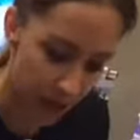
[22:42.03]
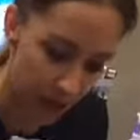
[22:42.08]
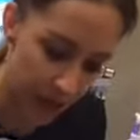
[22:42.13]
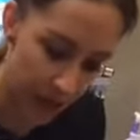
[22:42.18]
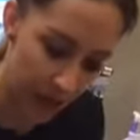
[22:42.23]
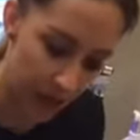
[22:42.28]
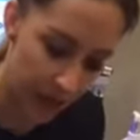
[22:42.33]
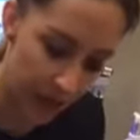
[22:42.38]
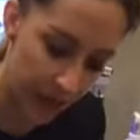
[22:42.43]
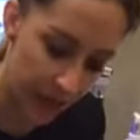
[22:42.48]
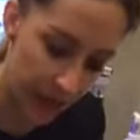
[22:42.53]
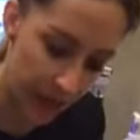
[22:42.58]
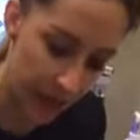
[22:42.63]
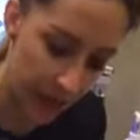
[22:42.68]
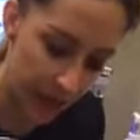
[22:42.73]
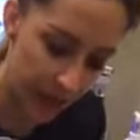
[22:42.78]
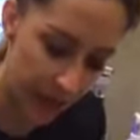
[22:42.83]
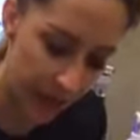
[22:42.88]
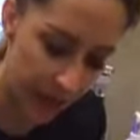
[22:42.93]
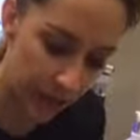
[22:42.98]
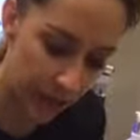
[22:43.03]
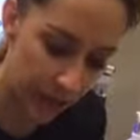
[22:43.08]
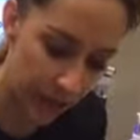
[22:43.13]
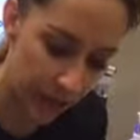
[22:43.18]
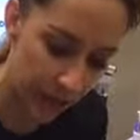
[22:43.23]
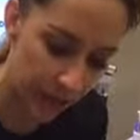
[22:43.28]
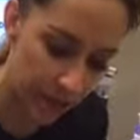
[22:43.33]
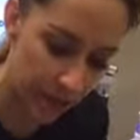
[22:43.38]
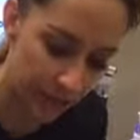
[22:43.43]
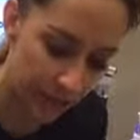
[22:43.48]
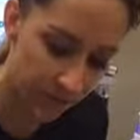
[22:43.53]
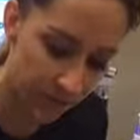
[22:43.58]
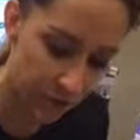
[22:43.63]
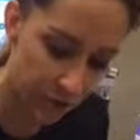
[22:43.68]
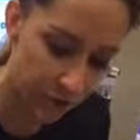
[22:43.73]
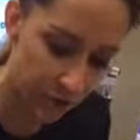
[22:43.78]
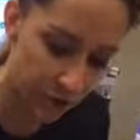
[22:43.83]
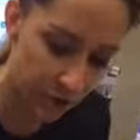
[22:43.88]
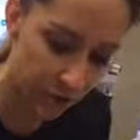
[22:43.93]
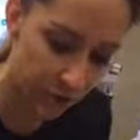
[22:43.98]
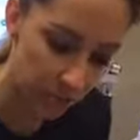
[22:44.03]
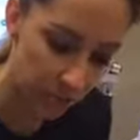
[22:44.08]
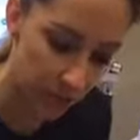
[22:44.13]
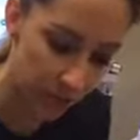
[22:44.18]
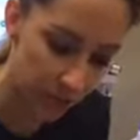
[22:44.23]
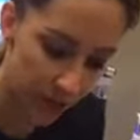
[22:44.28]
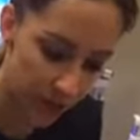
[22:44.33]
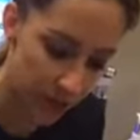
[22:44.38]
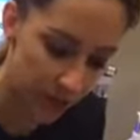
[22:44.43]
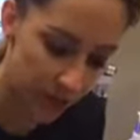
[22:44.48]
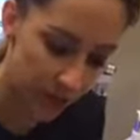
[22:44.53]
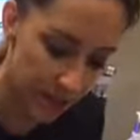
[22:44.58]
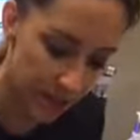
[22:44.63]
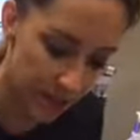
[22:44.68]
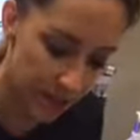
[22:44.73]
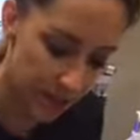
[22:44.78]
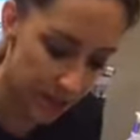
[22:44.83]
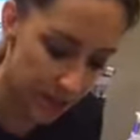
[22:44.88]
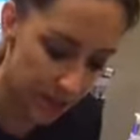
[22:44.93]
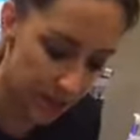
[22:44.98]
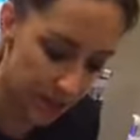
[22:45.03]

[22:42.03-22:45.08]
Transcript: And then the Hydrafacial Plus